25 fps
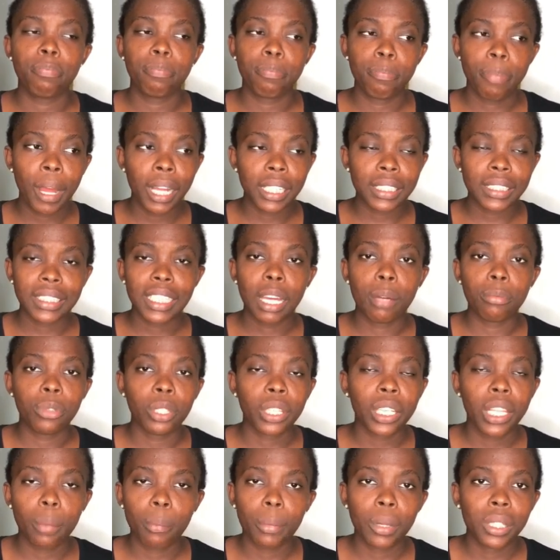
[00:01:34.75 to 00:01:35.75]
part that I'm
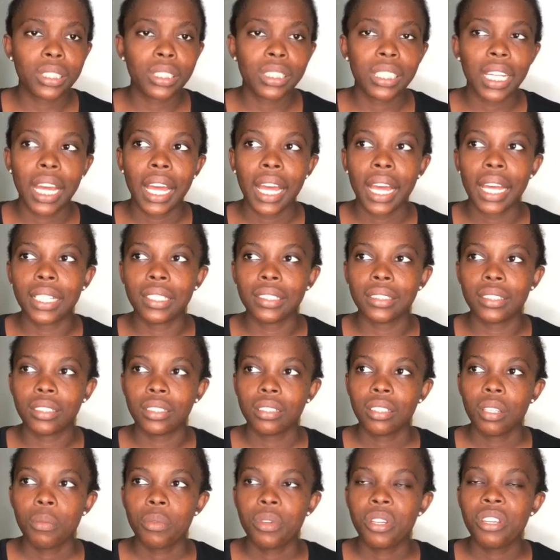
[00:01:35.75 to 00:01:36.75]
talking about now as
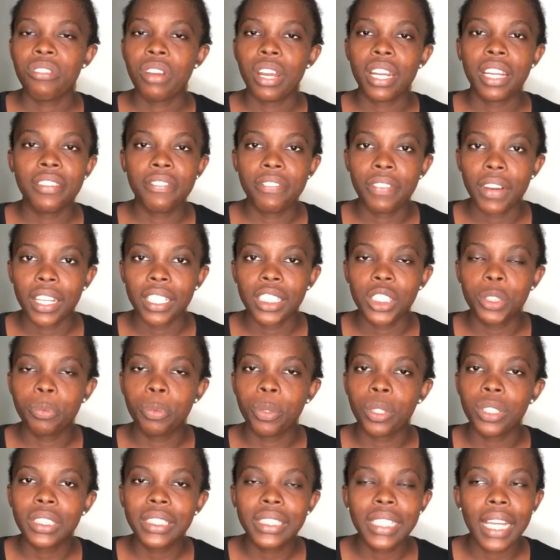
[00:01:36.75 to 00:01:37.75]
irrelevant,
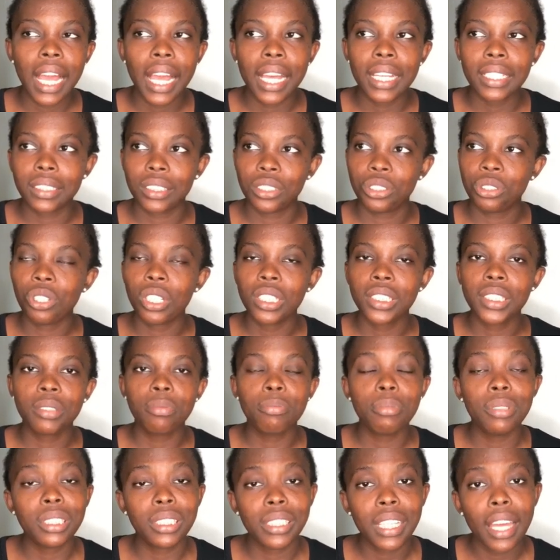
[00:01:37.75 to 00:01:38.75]
but guys, trust
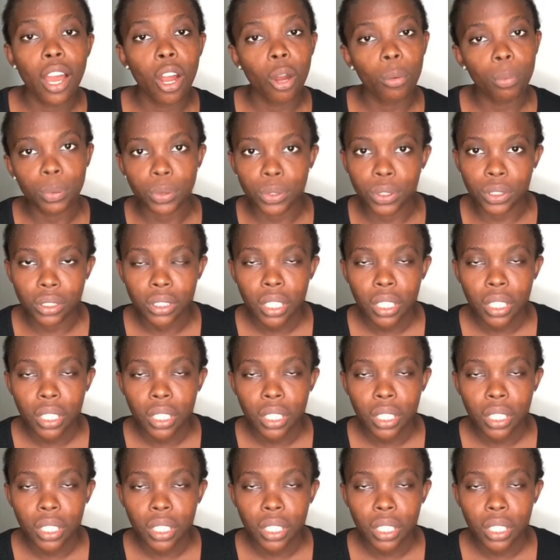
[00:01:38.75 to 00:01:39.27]
me, it helps,